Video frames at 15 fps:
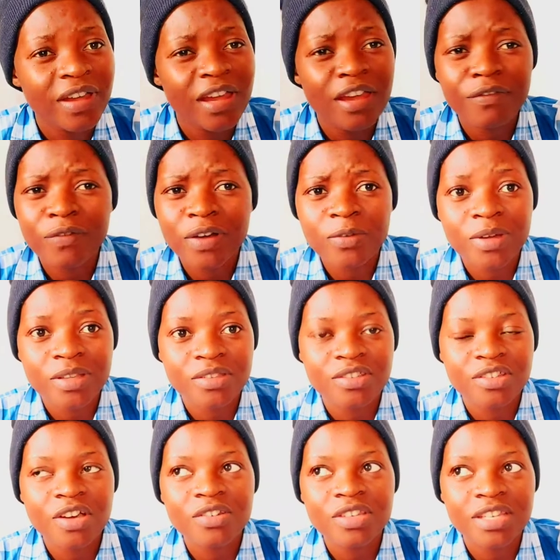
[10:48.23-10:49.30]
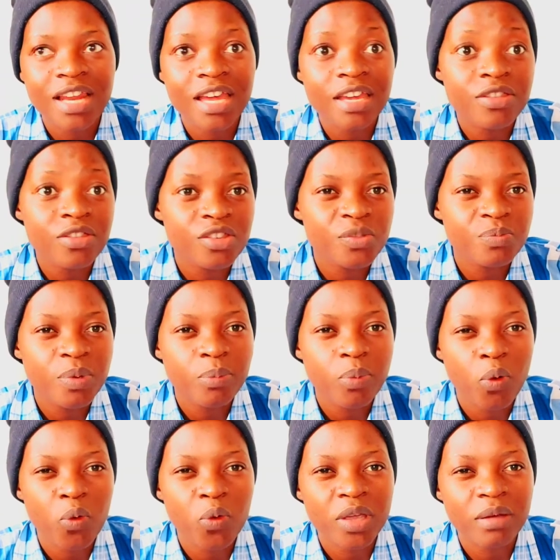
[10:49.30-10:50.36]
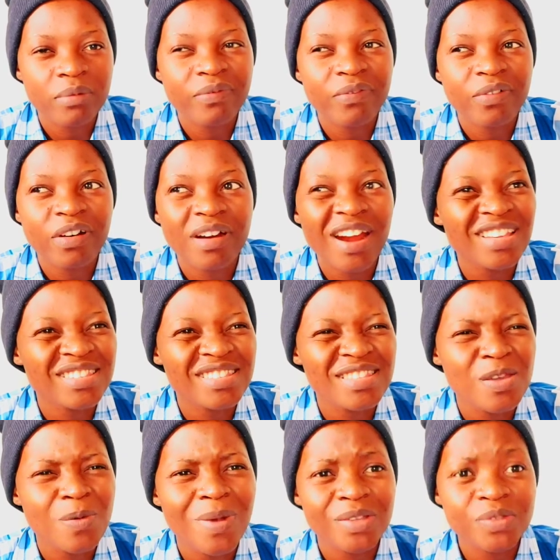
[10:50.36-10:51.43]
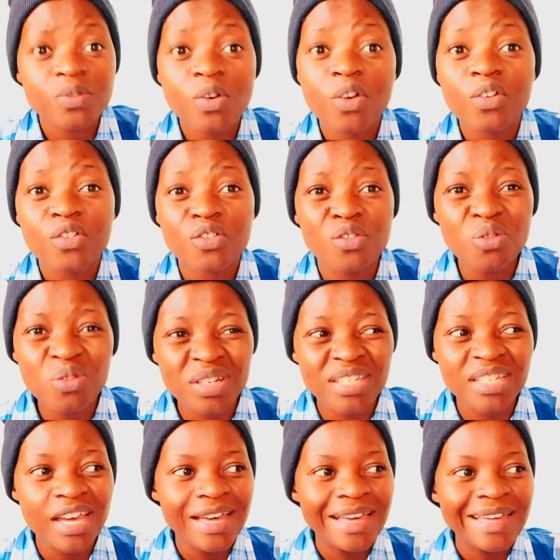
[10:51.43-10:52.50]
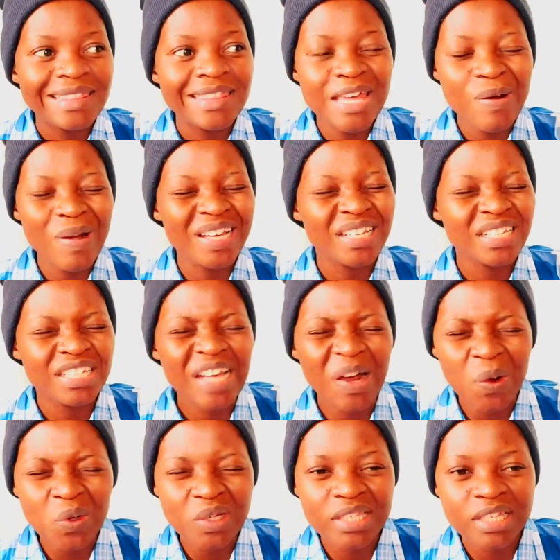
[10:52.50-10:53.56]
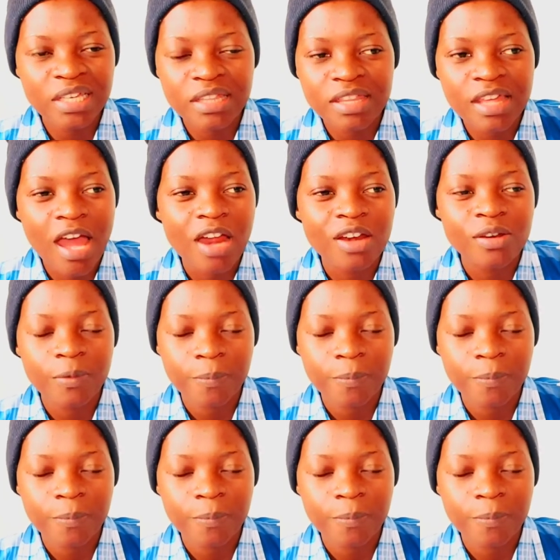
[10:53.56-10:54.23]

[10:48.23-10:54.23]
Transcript: Everyone was shouting. Like those people who came for us, they were so rude. They were shouting. They are,